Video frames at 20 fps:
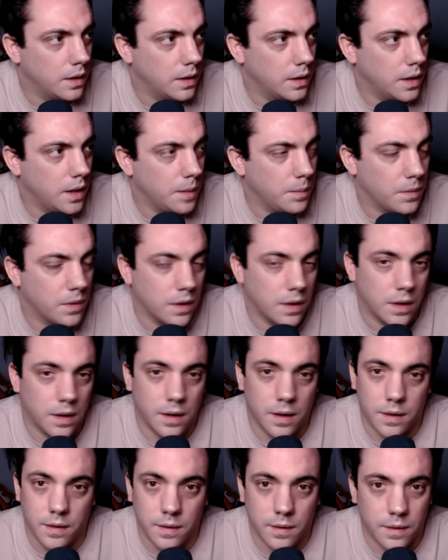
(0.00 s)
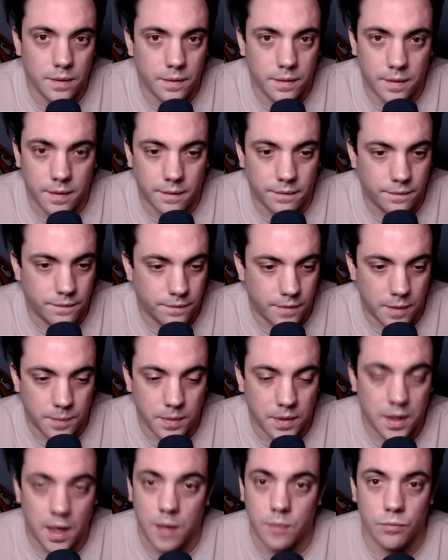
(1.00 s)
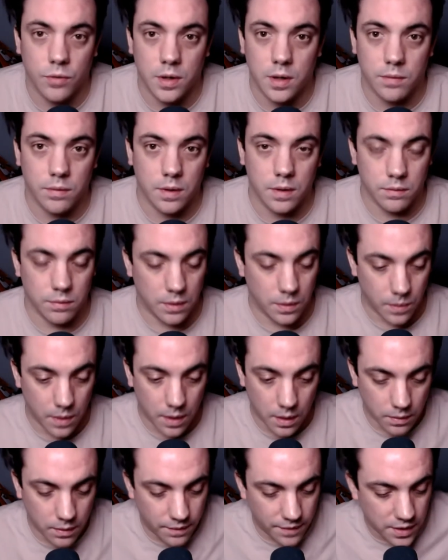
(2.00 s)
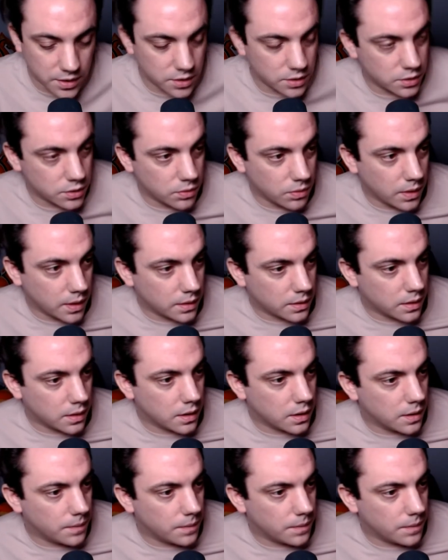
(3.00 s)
They've been going really, really, really well. I've actually enjoyed